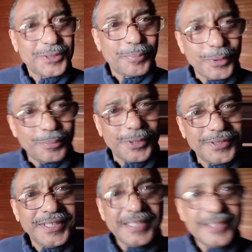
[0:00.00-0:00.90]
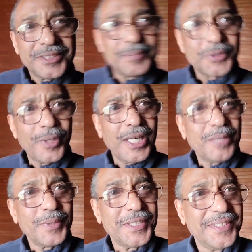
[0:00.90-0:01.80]
Support a brother.
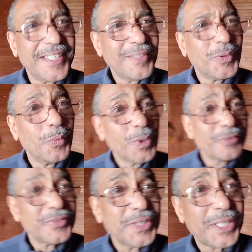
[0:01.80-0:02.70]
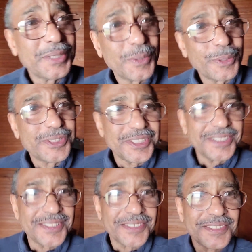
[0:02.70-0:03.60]
Subscribe and have a wonderful day in the Lord
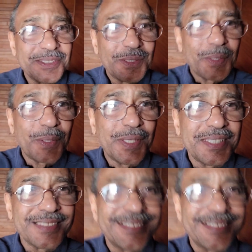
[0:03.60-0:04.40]
Jesus. All right?